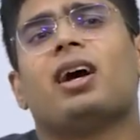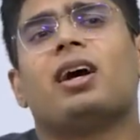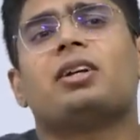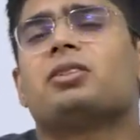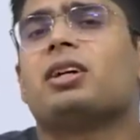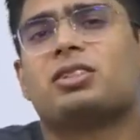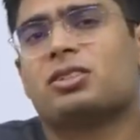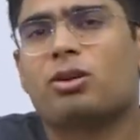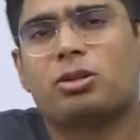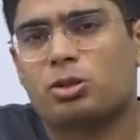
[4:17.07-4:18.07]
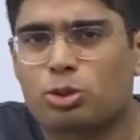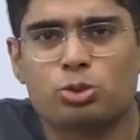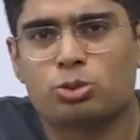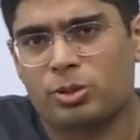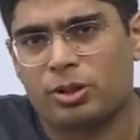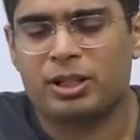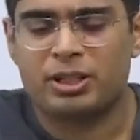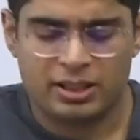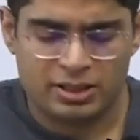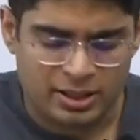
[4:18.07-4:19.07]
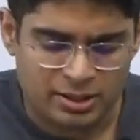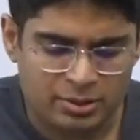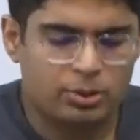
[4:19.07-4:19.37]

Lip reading: it's not true to a great extent.